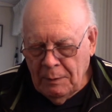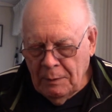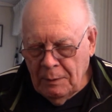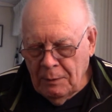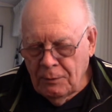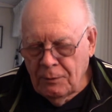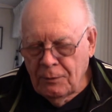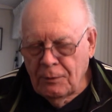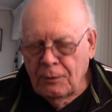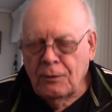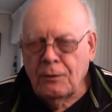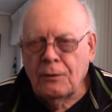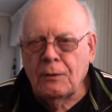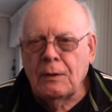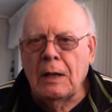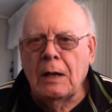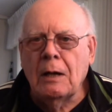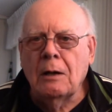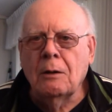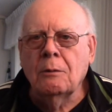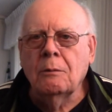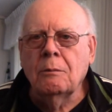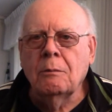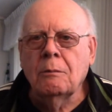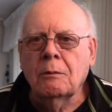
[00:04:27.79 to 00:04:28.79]
This is
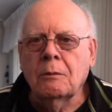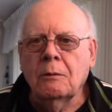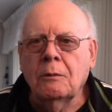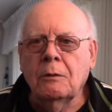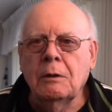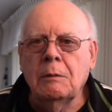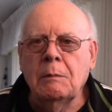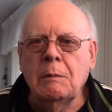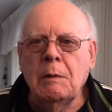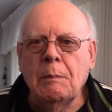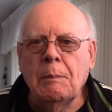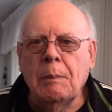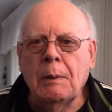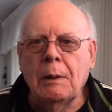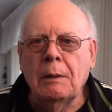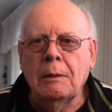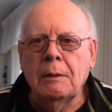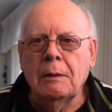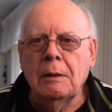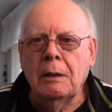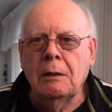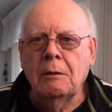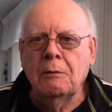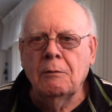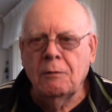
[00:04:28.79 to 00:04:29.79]
now going to be
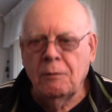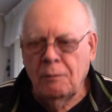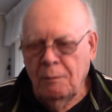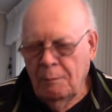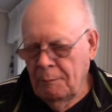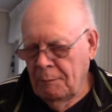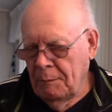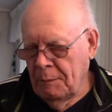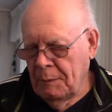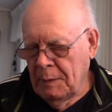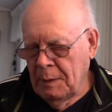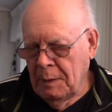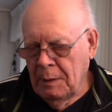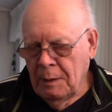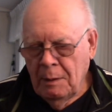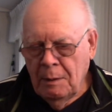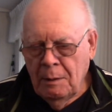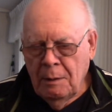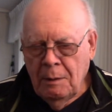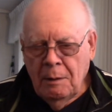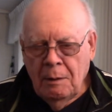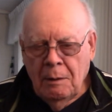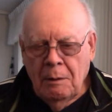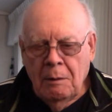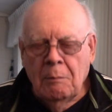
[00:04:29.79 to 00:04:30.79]
part of
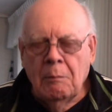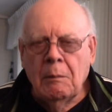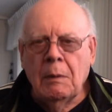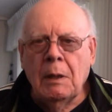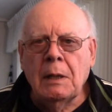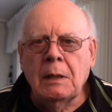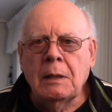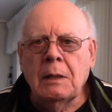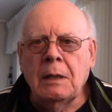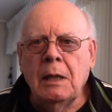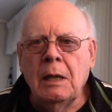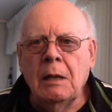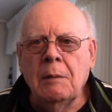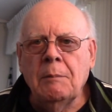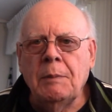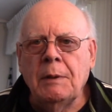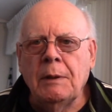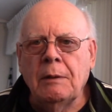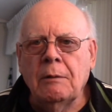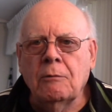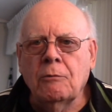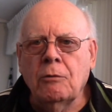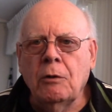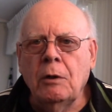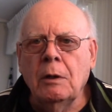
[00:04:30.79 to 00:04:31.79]
my
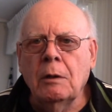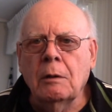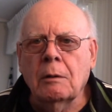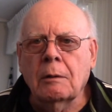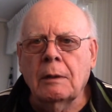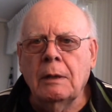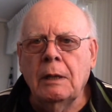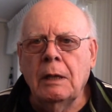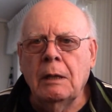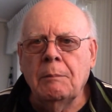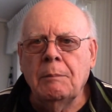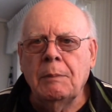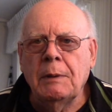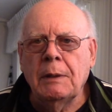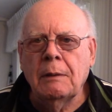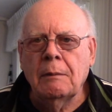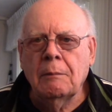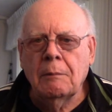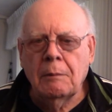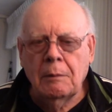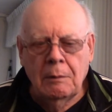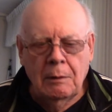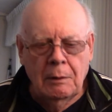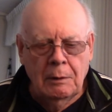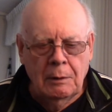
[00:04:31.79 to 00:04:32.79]
trailer camping
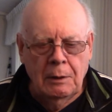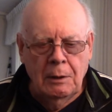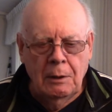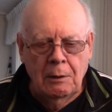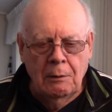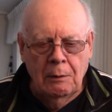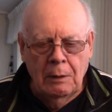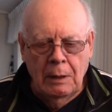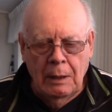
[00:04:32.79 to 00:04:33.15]
gear.